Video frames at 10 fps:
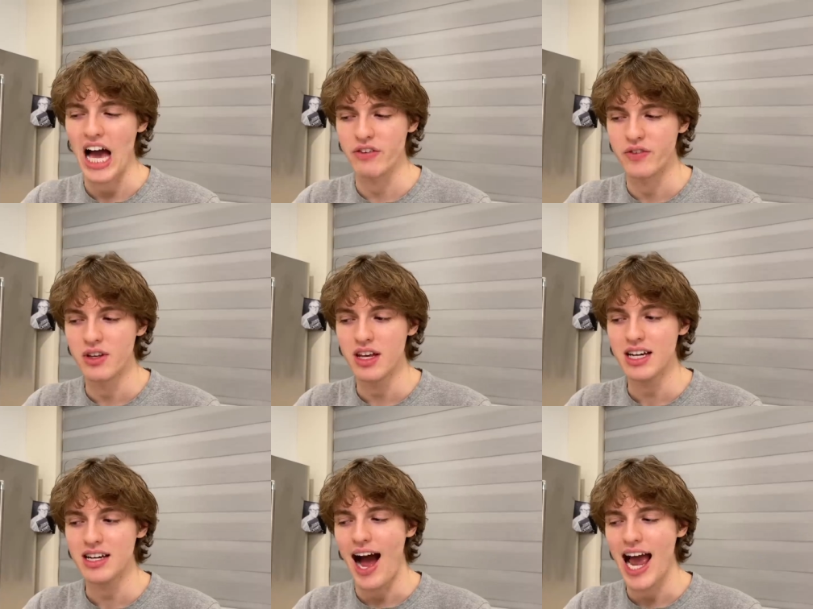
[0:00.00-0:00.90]
I feel
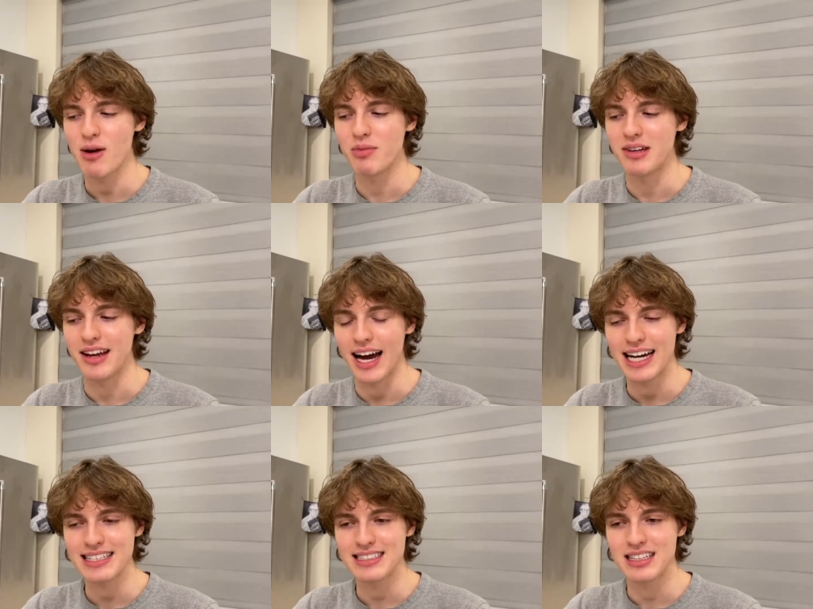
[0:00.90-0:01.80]
like I am
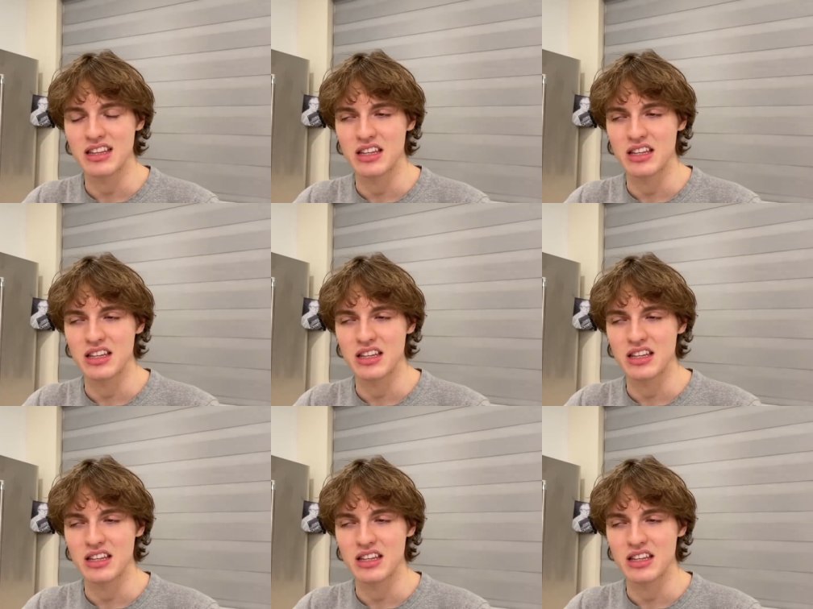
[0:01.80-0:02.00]
not